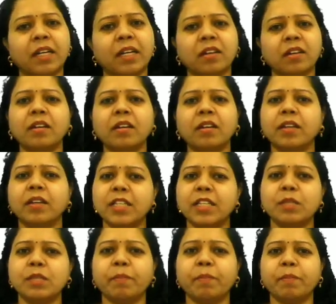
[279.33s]
Matter
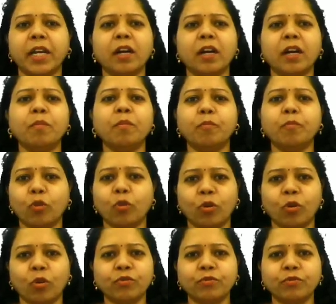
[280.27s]
is made up
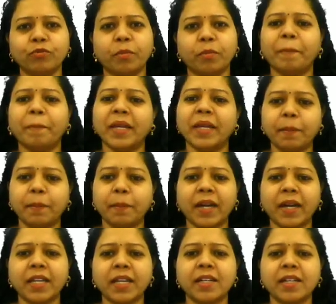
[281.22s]
of
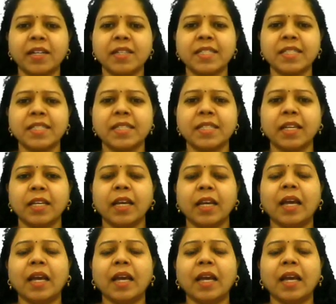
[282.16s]
many particles.